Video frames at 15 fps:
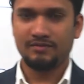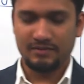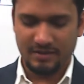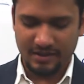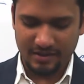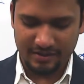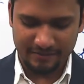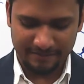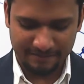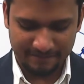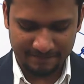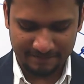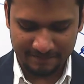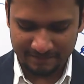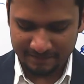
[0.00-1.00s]
Yeah,
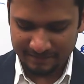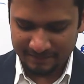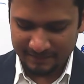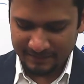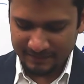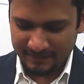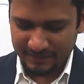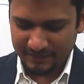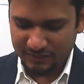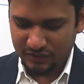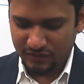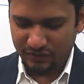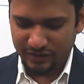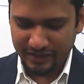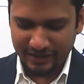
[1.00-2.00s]
so
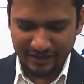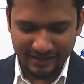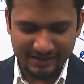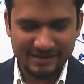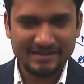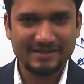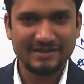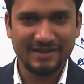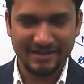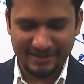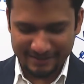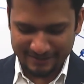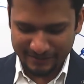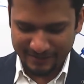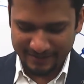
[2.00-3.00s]
very nice.
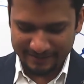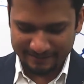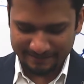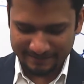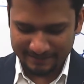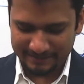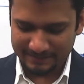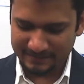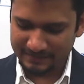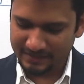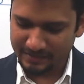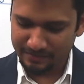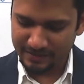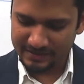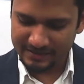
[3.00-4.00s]
Okay, give
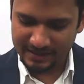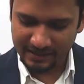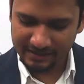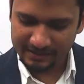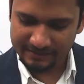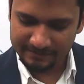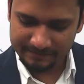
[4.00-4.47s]
me a sec.